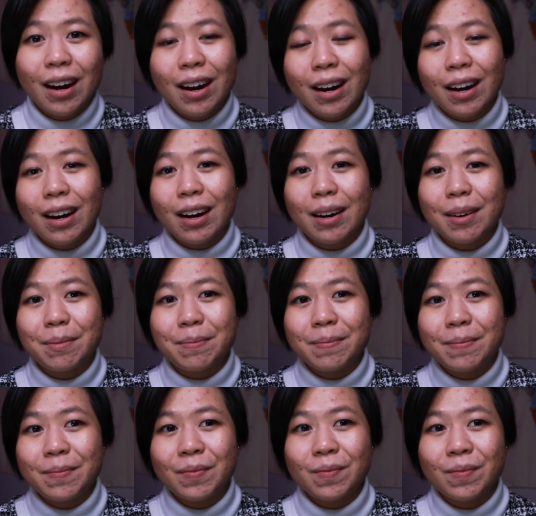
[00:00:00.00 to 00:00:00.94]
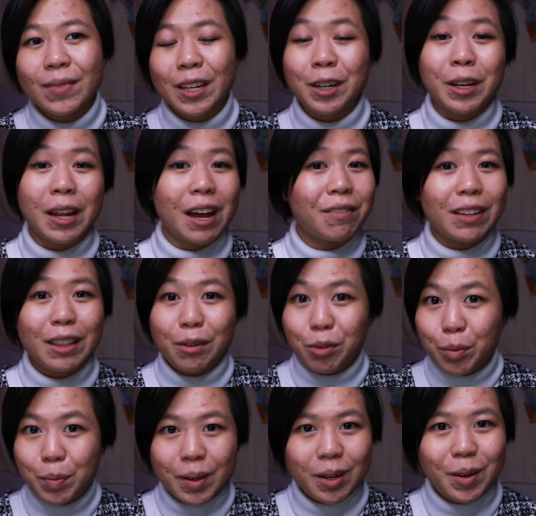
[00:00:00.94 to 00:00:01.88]
And everything
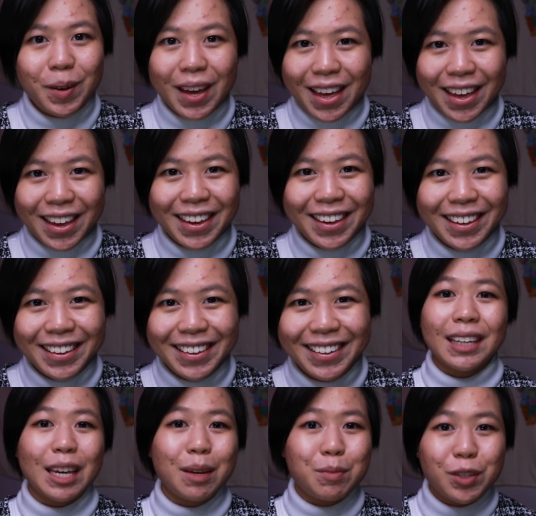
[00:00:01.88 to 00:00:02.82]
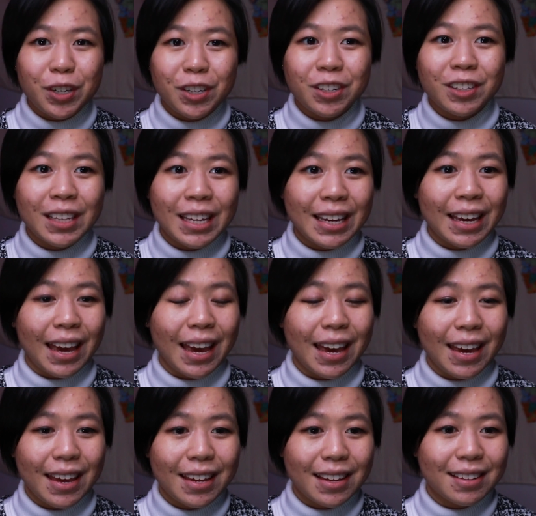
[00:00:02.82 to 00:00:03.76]
will be okay. Keep journaling
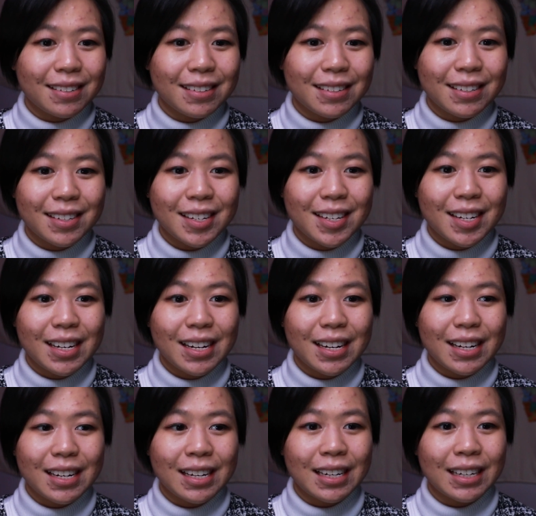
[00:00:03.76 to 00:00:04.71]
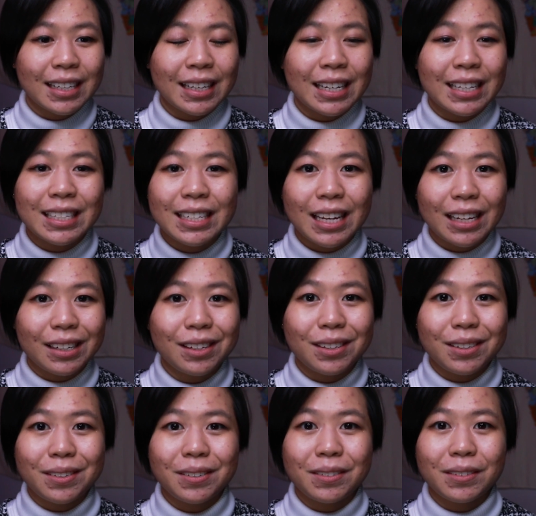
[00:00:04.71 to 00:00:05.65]
and
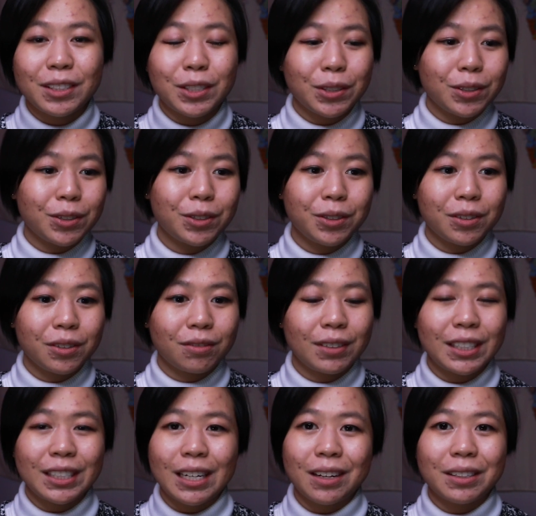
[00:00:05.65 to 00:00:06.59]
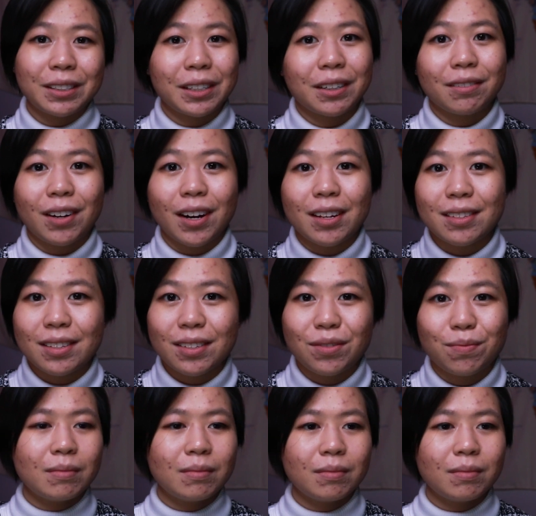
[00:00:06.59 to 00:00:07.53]
continue to reach out to your friends.
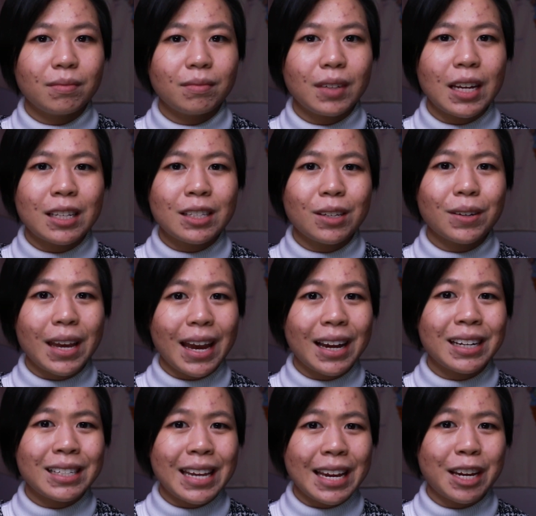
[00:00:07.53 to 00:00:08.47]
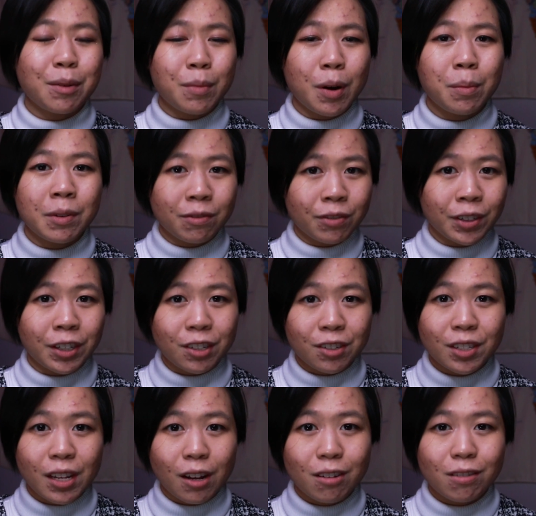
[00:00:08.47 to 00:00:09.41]
It's okay to take a moment for
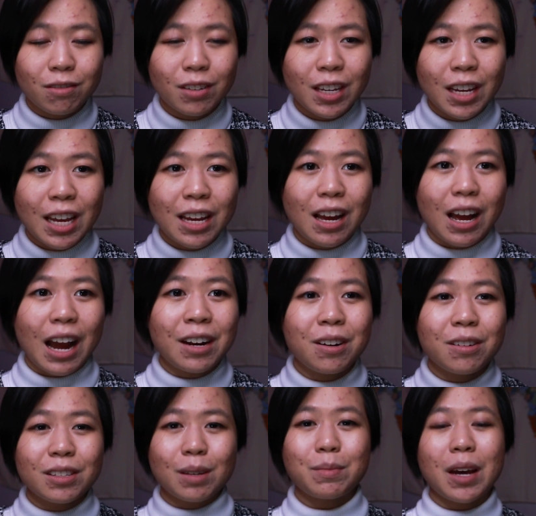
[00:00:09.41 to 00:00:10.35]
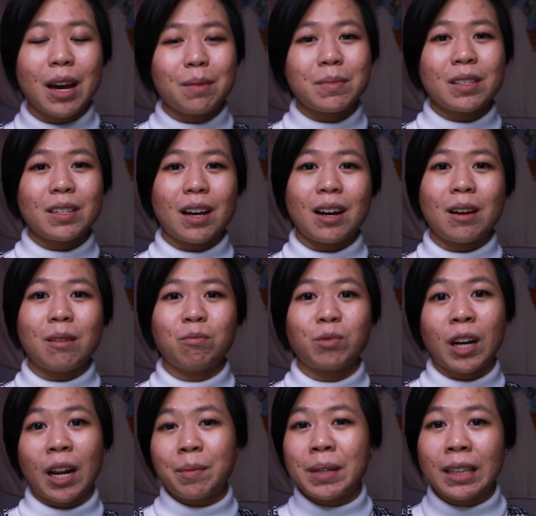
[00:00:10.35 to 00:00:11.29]
yourself. I know sometimes
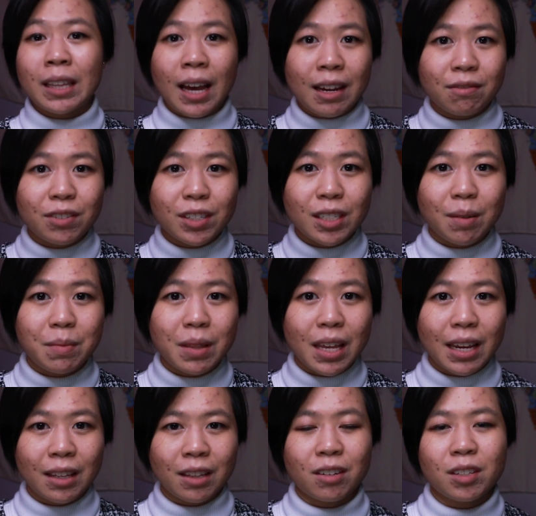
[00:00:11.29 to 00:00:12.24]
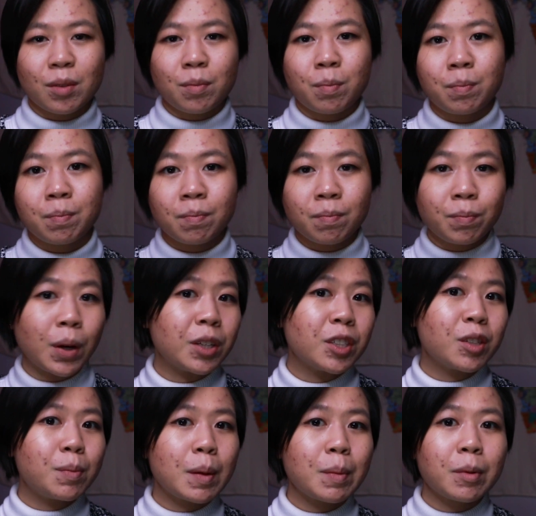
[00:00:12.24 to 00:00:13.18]
when I'm in line for something and there's a
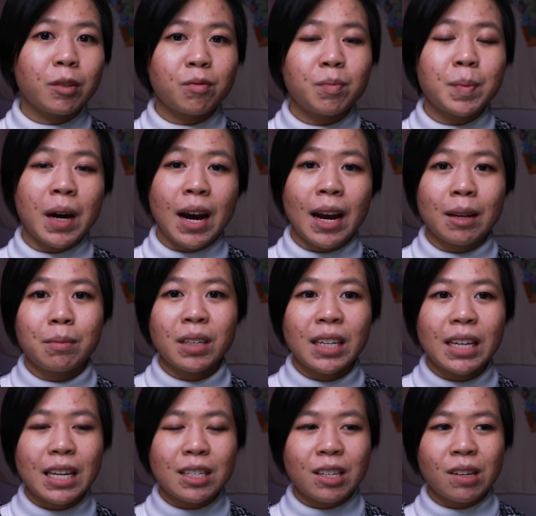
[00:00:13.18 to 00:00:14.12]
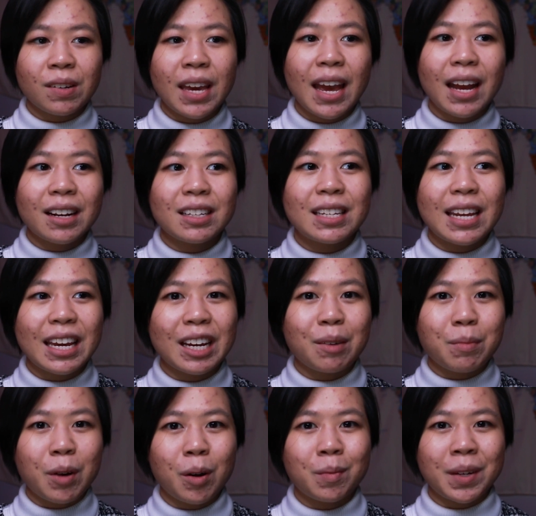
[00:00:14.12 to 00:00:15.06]
bunch of people behind me, it's okay to take a
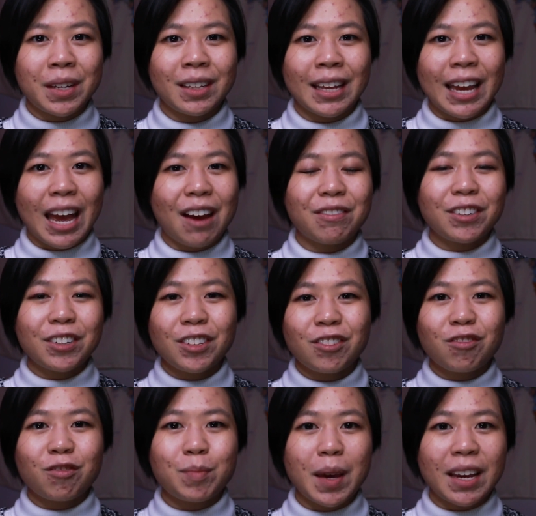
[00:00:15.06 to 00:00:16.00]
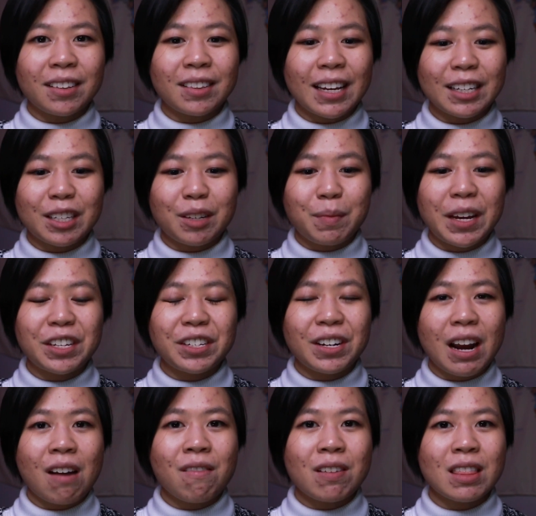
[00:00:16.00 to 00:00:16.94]
moment, after you've paid, to make sure
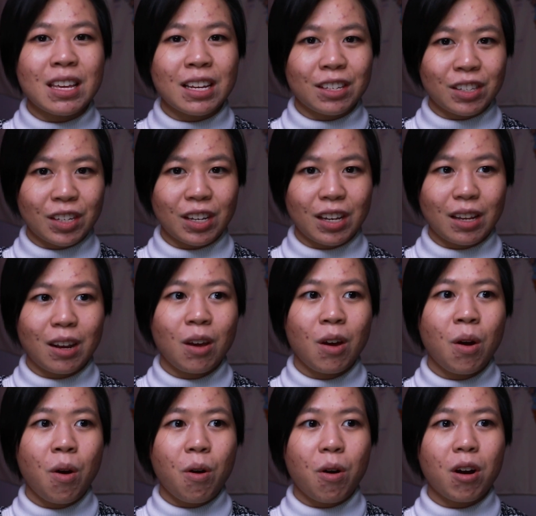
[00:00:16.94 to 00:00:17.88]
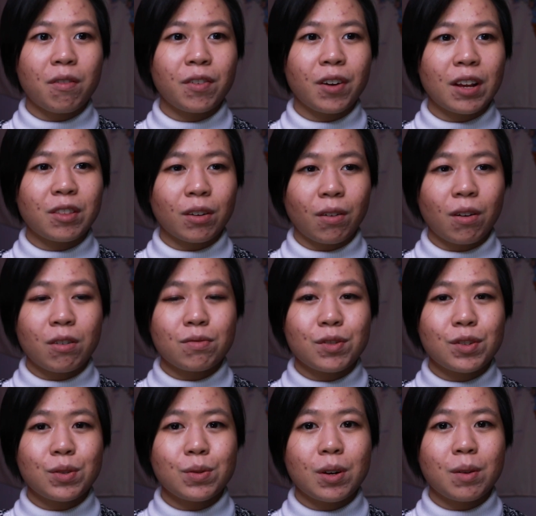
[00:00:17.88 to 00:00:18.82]
everything is good. Or if you're at the grocery
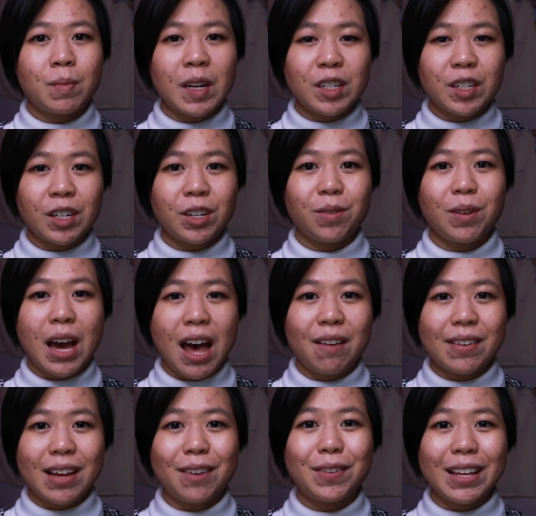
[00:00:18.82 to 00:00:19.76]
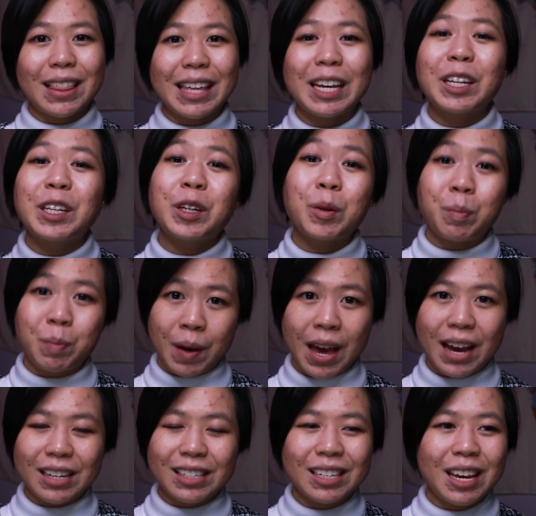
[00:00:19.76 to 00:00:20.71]
store, make sure you have everything in your
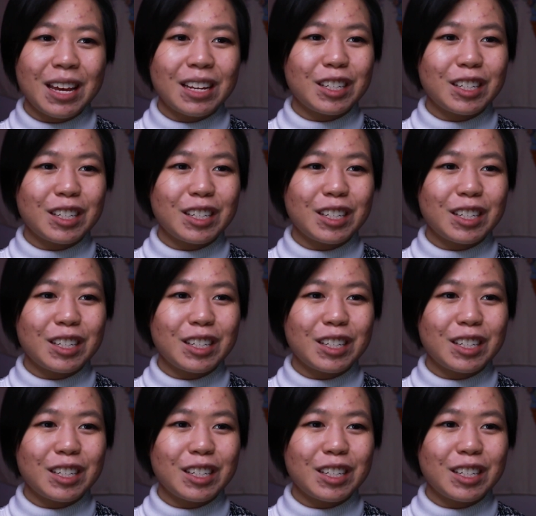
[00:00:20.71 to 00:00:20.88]
bags.